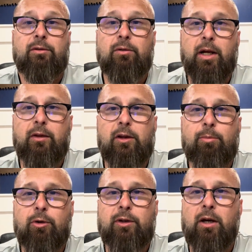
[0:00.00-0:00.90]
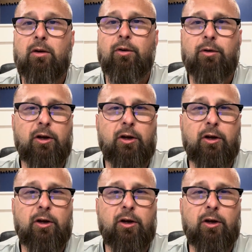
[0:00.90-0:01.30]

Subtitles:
right, that you put down on